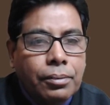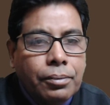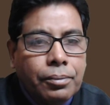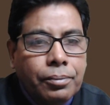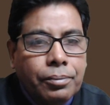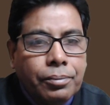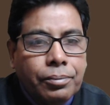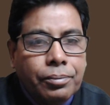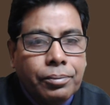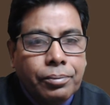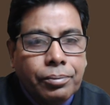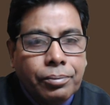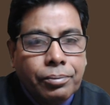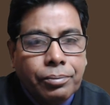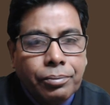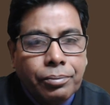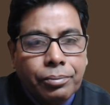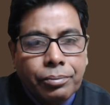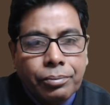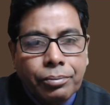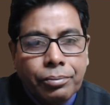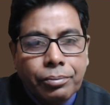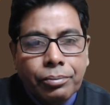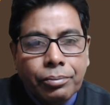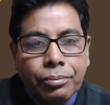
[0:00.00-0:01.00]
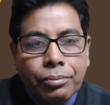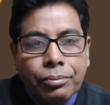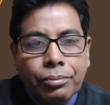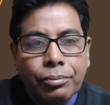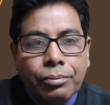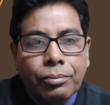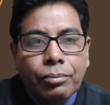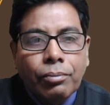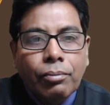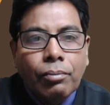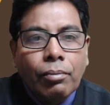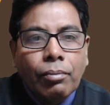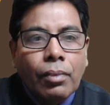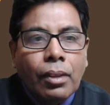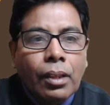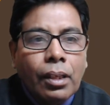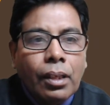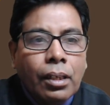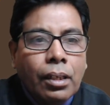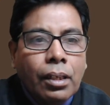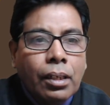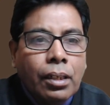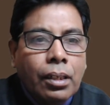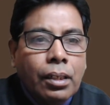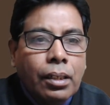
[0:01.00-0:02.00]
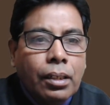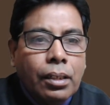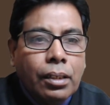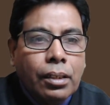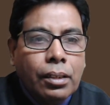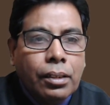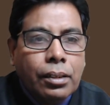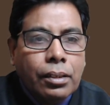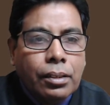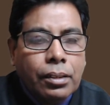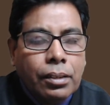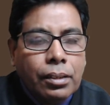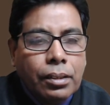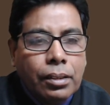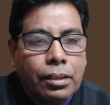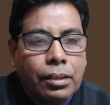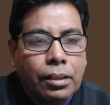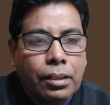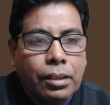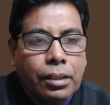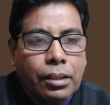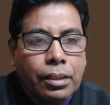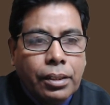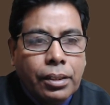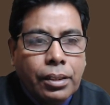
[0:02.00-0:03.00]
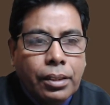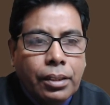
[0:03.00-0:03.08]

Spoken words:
(no one is talking)